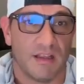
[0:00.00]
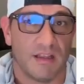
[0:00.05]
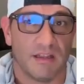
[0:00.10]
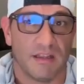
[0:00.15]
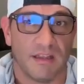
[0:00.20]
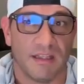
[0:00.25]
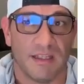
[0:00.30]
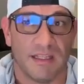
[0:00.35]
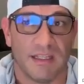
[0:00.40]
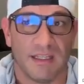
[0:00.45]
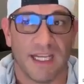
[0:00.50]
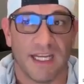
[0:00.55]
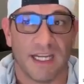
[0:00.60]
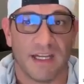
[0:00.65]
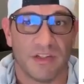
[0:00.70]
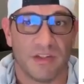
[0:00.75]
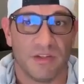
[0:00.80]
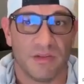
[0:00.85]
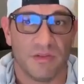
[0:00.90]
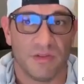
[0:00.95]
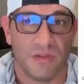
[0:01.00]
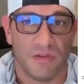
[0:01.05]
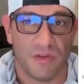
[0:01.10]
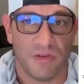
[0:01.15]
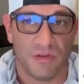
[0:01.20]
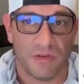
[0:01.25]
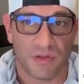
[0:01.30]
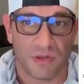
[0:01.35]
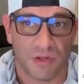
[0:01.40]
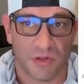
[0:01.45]
It allows you to
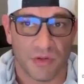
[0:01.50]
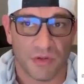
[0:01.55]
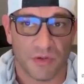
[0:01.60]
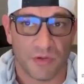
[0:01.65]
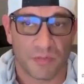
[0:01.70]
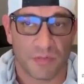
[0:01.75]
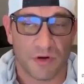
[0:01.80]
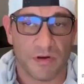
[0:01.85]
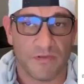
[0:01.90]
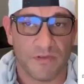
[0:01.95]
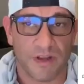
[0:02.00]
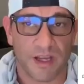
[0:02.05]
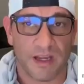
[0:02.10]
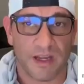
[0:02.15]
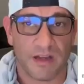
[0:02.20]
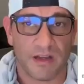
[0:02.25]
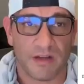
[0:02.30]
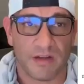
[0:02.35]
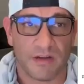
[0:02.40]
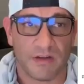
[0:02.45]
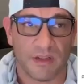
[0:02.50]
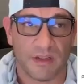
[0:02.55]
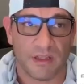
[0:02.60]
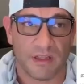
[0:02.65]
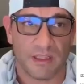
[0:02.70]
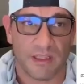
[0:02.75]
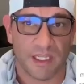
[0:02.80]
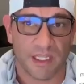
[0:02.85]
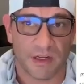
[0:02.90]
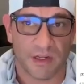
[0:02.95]
use your Google profile
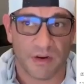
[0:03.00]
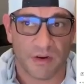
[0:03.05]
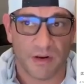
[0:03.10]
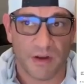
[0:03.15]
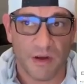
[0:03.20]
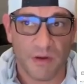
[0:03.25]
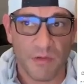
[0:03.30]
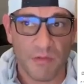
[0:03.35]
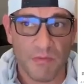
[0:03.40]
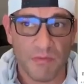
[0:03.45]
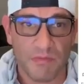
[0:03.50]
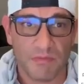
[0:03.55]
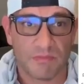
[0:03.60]
in Chrome,